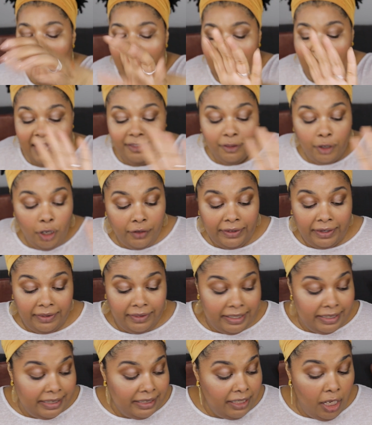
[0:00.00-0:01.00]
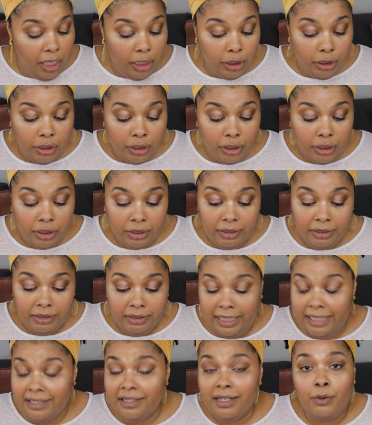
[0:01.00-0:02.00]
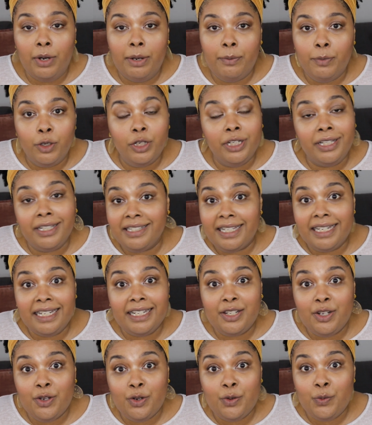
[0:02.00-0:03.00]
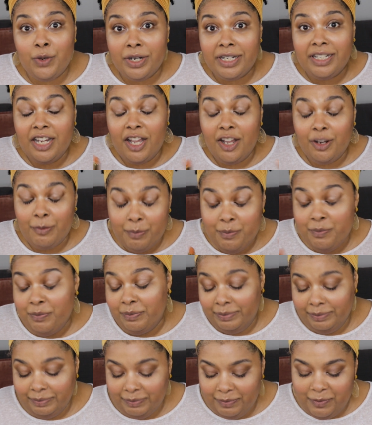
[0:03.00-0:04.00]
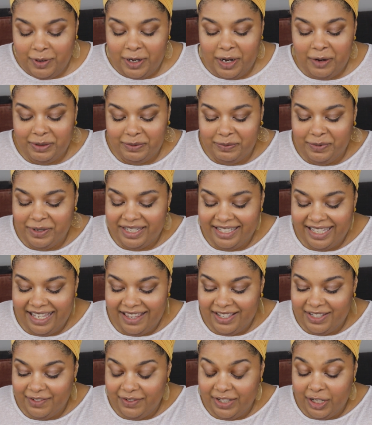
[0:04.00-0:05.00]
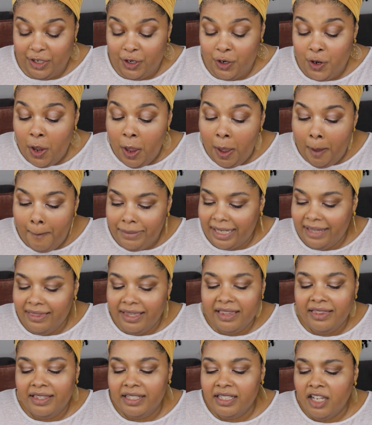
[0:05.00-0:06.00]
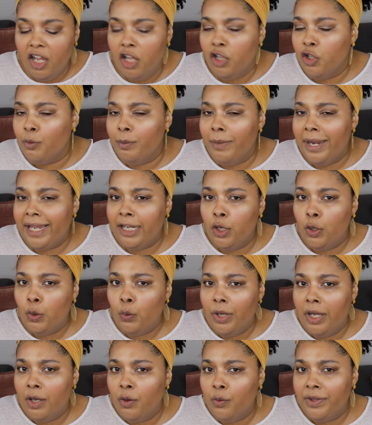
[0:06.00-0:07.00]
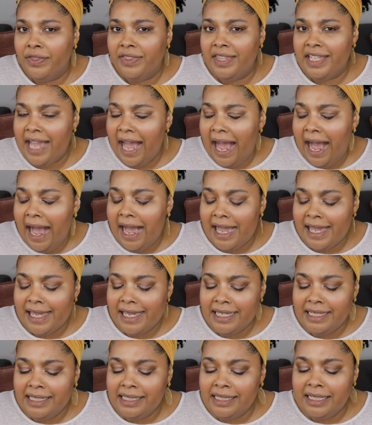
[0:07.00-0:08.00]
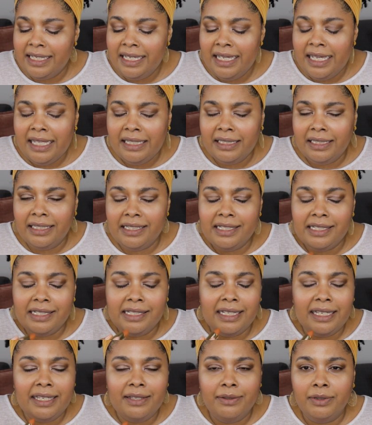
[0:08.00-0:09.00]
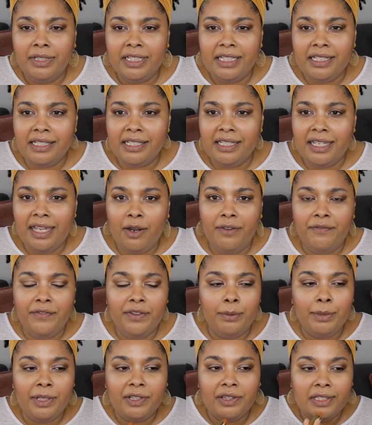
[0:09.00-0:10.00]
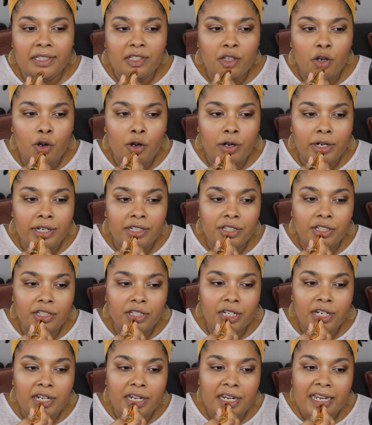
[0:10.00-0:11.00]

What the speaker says: I thought that this color, that's not why I bought it, because I didn't know what I was putting together in this video. But I think this color might go well with the eyes. Let's see. Let's see how I feel about this orange.